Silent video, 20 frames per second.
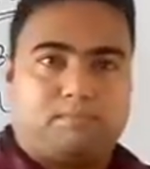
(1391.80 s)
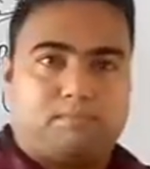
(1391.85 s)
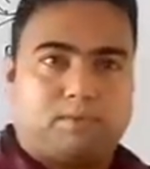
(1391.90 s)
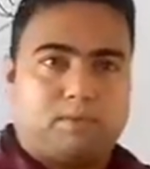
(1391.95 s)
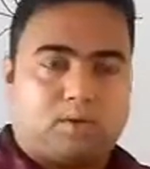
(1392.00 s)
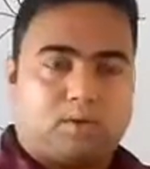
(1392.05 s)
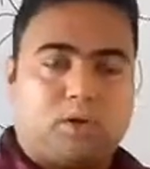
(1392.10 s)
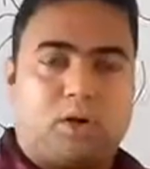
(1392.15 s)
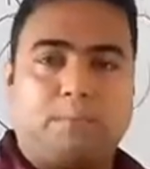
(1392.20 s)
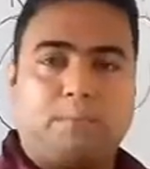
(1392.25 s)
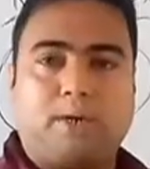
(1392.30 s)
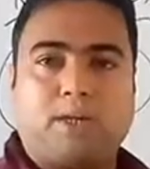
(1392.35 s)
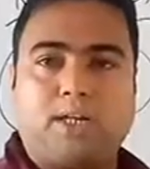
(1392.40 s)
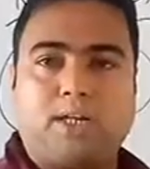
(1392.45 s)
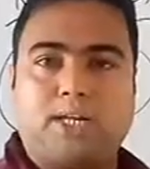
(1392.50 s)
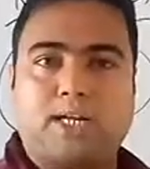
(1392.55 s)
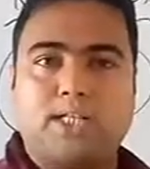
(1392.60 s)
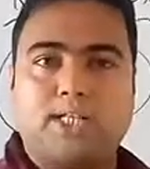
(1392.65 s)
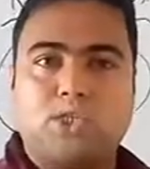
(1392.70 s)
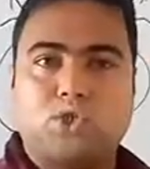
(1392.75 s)
raw
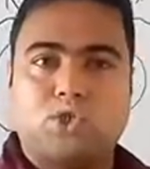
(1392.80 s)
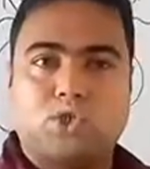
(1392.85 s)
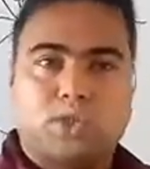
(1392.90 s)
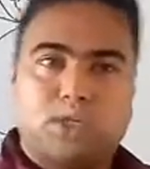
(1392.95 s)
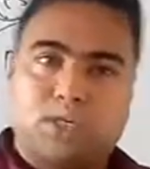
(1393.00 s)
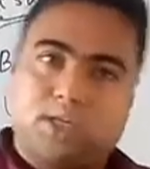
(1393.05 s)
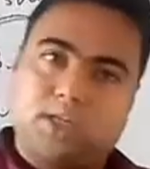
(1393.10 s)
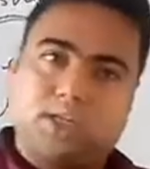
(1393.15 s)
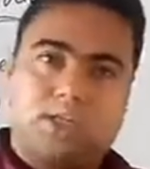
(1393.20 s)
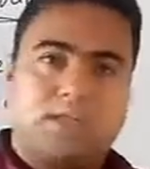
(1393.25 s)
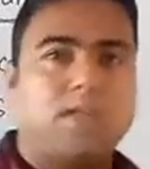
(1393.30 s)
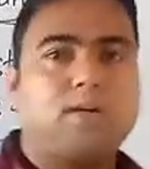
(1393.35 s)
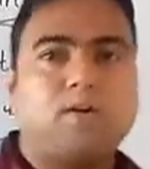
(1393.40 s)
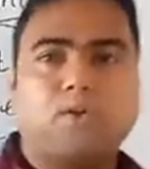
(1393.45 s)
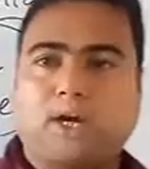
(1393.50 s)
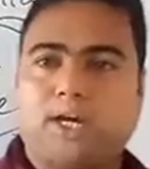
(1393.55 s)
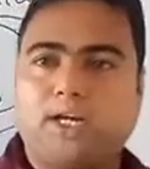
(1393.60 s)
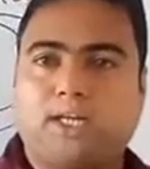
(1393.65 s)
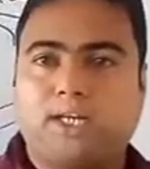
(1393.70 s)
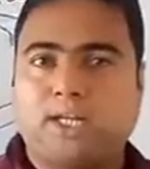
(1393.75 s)
materials in
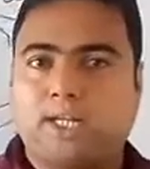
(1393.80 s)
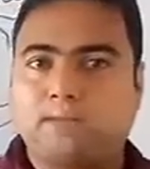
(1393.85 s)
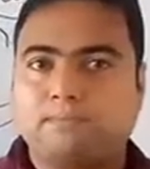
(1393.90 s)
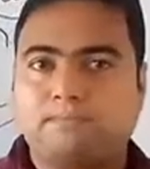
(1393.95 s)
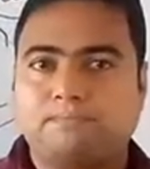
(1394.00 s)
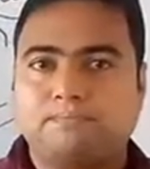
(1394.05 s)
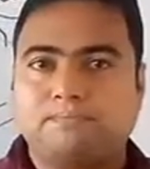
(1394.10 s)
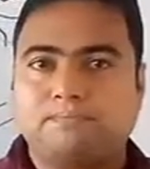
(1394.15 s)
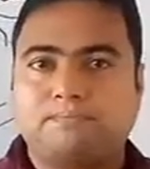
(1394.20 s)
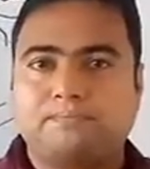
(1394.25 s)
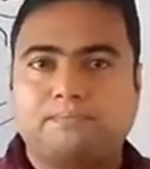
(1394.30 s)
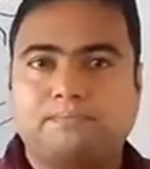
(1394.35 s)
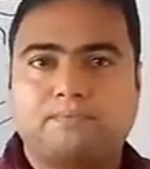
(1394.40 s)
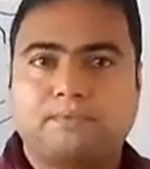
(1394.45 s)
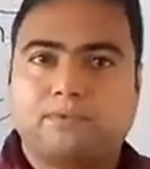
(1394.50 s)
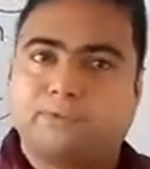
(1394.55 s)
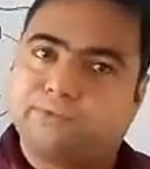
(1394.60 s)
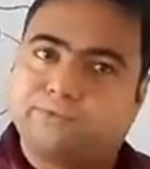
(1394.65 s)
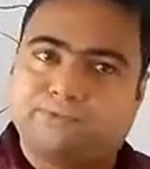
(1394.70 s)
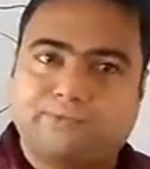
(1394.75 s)
right time.
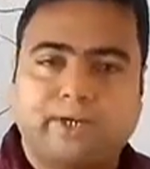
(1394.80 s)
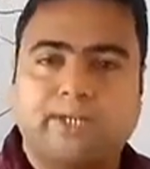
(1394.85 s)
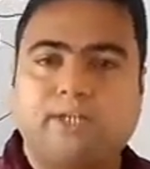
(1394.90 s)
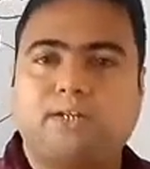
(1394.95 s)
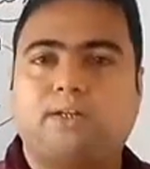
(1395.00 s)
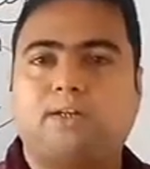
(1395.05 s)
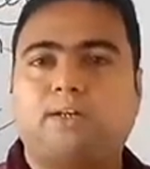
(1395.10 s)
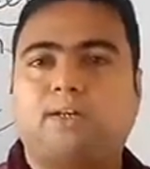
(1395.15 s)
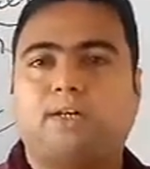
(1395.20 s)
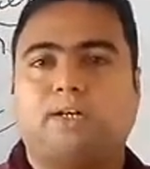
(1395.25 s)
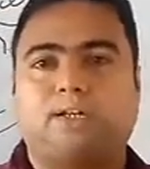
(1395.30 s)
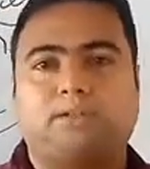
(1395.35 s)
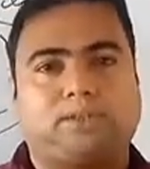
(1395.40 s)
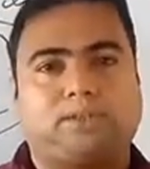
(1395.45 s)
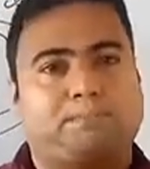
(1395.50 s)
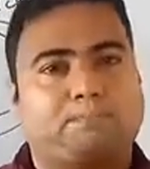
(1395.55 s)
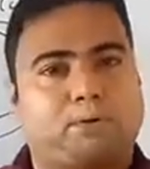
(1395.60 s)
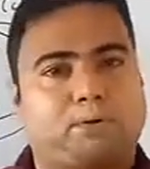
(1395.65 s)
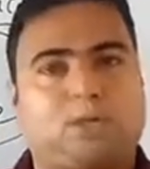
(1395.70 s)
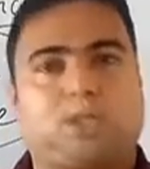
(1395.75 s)
Fine. The
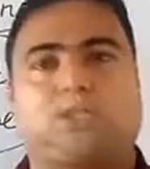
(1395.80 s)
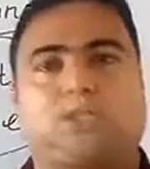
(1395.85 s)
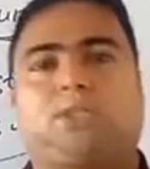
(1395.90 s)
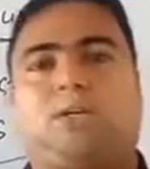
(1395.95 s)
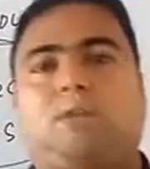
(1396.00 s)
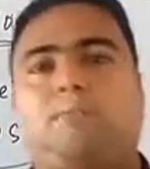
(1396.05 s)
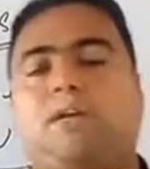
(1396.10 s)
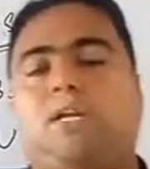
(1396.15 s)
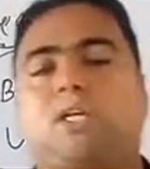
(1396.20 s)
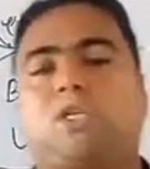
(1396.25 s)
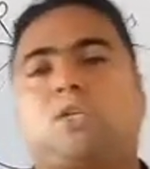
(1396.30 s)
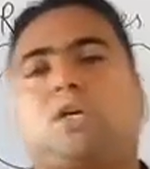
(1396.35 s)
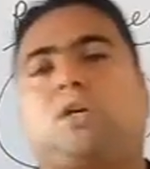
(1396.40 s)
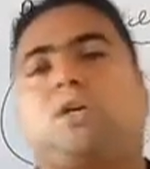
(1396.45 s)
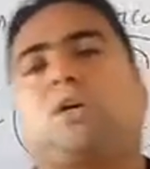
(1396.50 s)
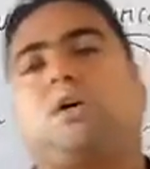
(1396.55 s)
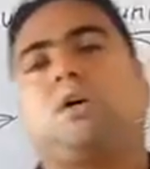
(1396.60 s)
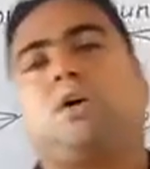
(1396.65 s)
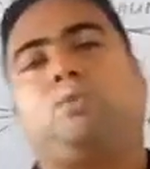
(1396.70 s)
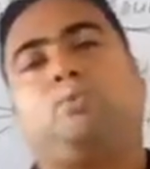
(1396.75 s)
production
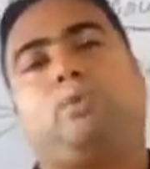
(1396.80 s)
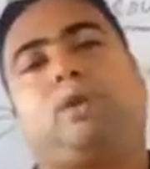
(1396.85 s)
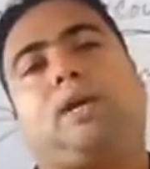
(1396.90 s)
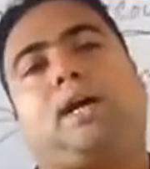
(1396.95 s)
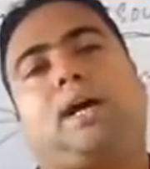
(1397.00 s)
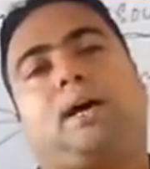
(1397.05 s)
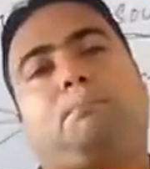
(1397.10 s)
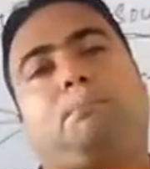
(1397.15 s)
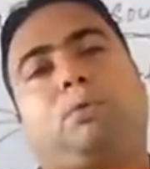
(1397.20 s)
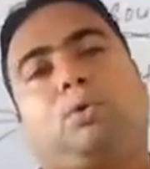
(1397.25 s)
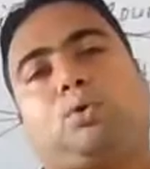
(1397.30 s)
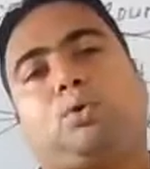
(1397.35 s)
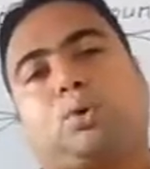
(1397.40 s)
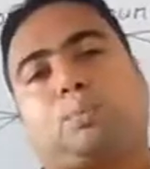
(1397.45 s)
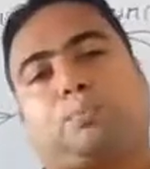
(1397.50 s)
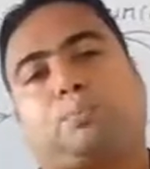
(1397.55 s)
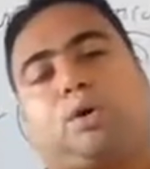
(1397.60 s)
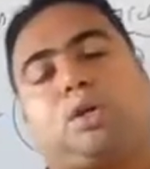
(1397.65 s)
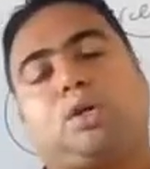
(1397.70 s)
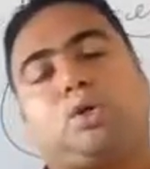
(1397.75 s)
manager will able to
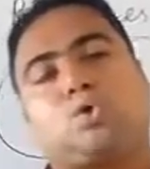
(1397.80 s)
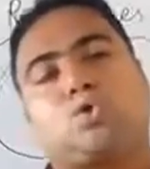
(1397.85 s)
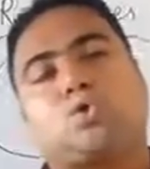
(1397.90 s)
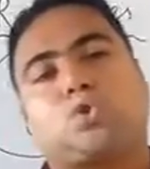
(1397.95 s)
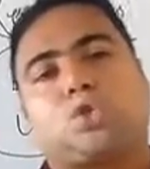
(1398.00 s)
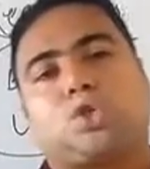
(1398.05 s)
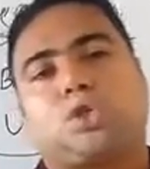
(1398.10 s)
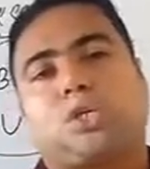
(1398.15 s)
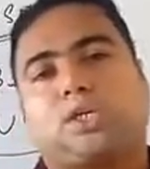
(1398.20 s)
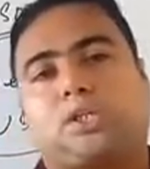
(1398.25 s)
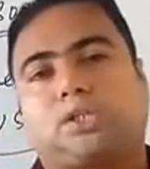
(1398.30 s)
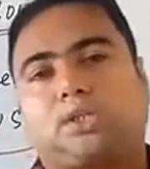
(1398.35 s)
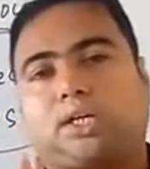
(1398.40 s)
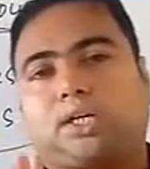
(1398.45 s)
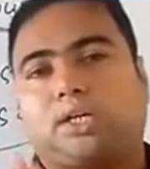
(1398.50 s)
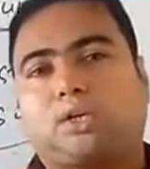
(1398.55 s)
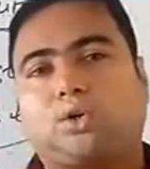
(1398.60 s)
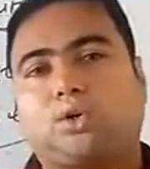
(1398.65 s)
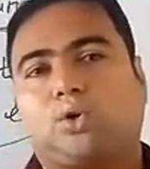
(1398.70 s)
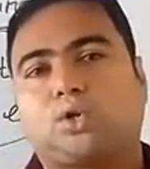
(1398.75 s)
produce
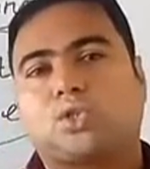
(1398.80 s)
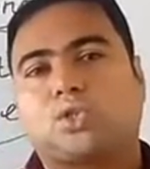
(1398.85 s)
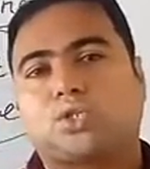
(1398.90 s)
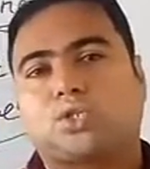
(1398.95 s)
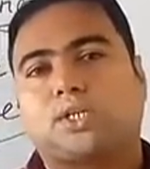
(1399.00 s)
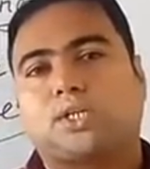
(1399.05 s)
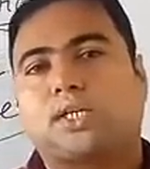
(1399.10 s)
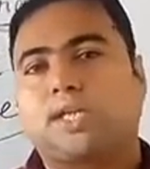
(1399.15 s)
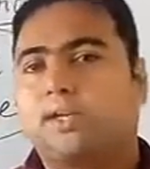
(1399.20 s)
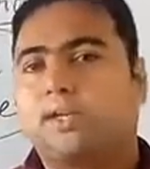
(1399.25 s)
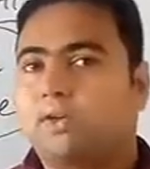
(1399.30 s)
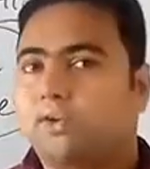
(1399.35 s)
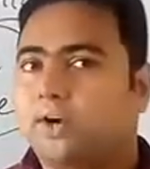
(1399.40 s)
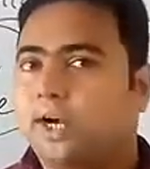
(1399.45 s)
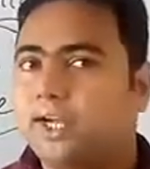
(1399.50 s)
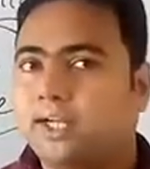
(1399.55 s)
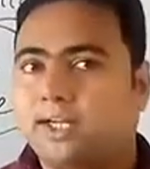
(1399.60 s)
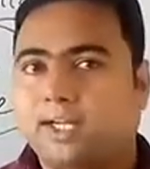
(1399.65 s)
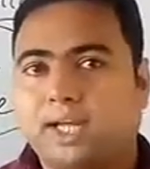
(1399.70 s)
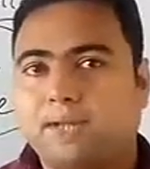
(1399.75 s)
the goods in
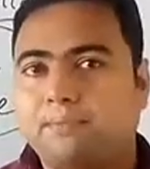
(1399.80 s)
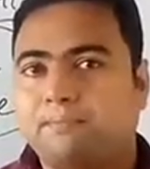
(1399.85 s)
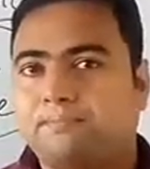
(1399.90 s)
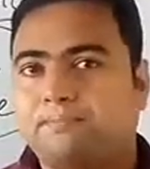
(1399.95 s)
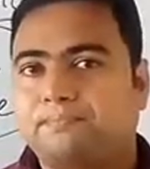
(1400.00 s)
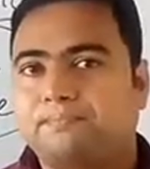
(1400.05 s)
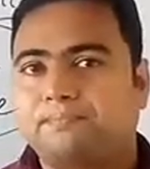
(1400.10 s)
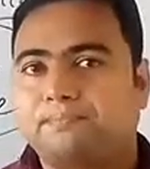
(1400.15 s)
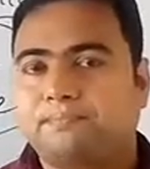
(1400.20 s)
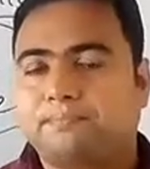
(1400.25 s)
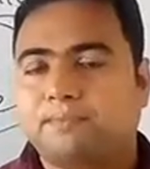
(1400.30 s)
right time,